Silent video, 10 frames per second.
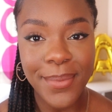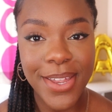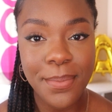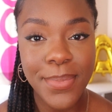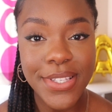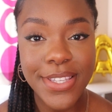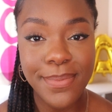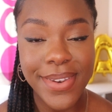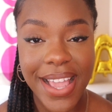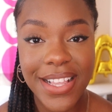I'm gonna put
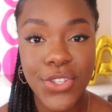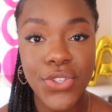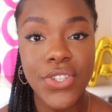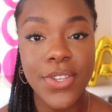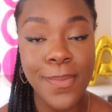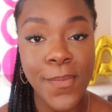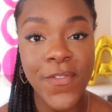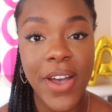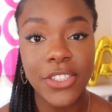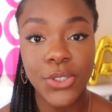some links to some
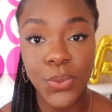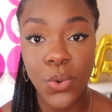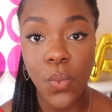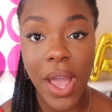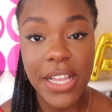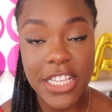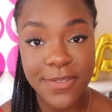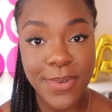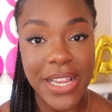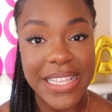virtual work
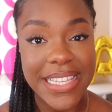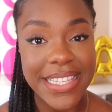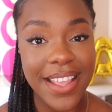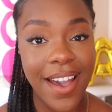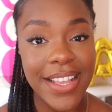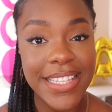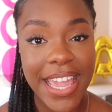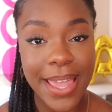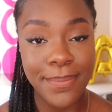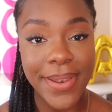experiences that are
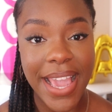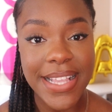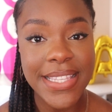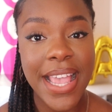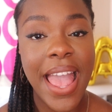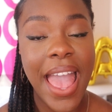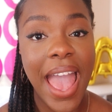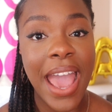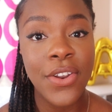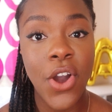taking place.
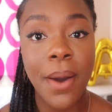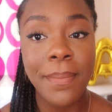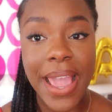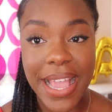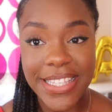And on my